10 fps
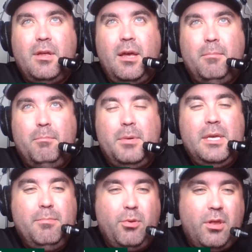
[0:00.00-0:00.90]
a
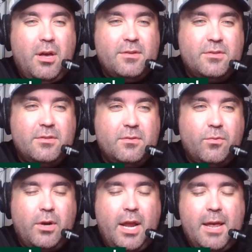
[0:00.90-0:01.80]
B plus
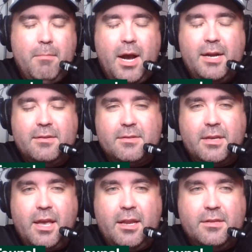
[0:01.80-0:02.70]
or an A minus
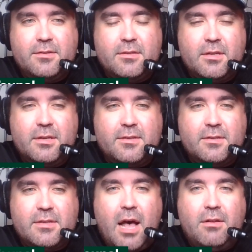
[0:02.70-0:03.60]
again is uh, is a
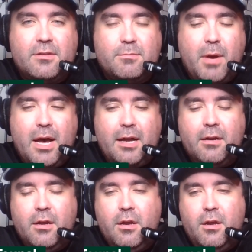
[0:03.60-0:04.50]
solid spot
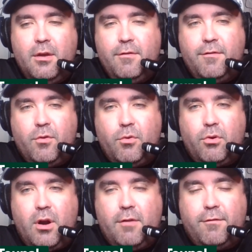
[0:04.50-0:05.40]

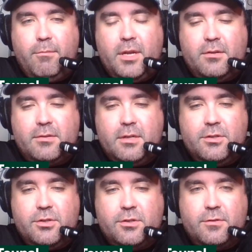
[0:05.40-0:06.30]
for uh, for Middleton,
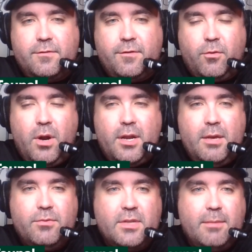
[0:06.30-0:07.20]
just for what
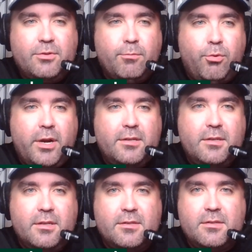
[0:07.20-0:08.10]
he was able to bring
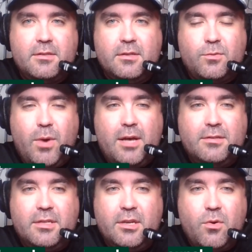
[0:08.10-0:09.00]
to this this
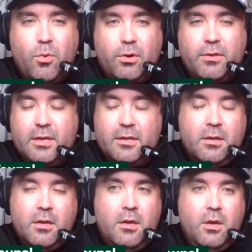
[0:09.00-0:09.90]
Wild D core that
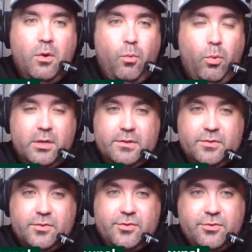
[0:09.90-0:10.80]

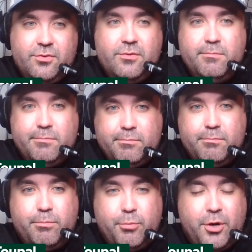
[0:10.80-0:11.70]
was
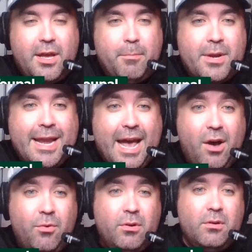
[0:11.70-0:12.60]
pretty up and
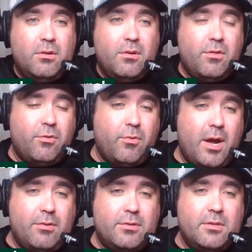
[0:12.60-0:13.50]
down
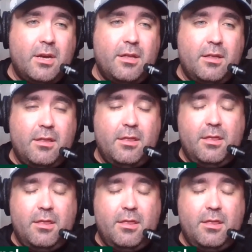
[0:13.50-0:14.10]
throughout uh,